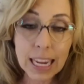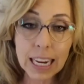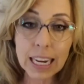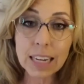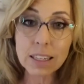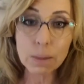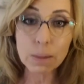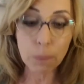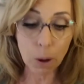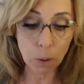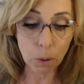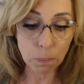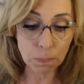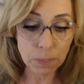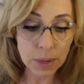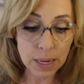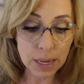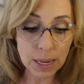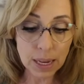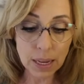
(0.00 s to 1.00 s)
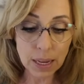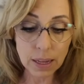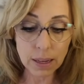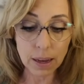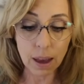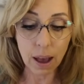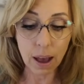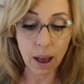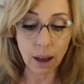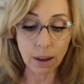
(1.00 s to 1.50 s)
It is about being
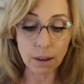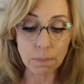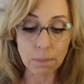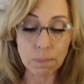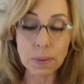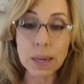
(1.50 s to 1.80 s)
young,